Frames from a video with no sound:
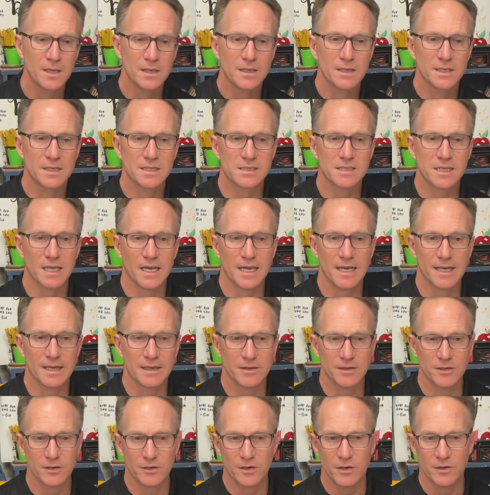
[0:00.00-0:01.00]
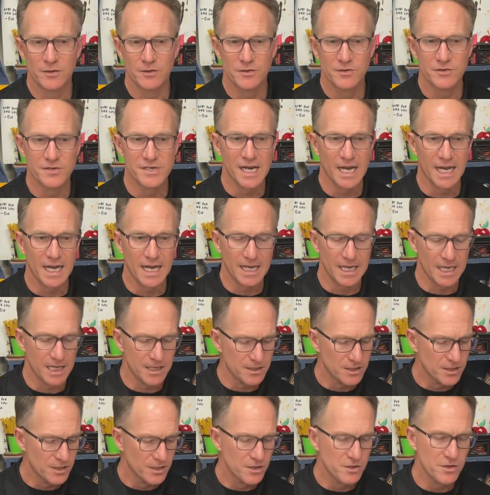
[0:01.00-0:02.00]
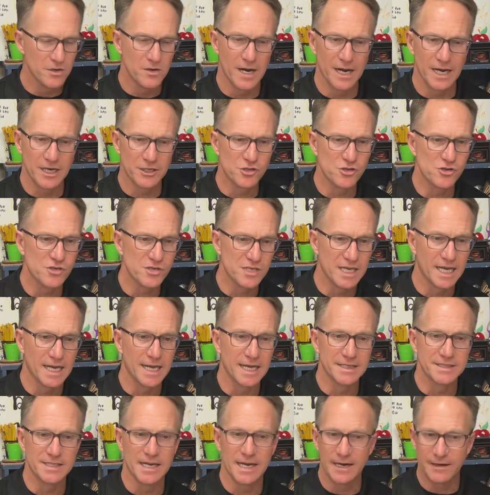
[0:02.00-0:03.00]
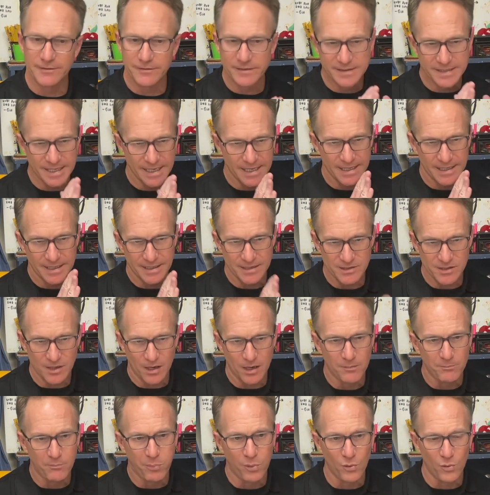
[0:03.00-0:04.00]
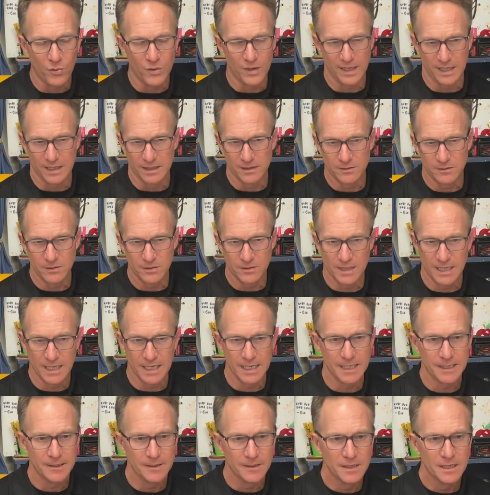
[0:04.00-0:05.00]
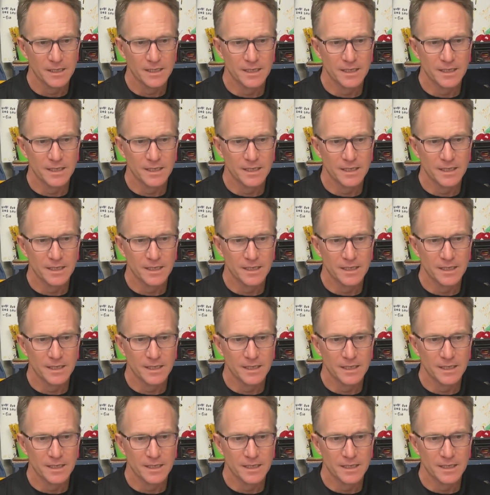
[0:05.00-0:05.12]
it's like, you know, your diet, your exercise, everything is on point, okay?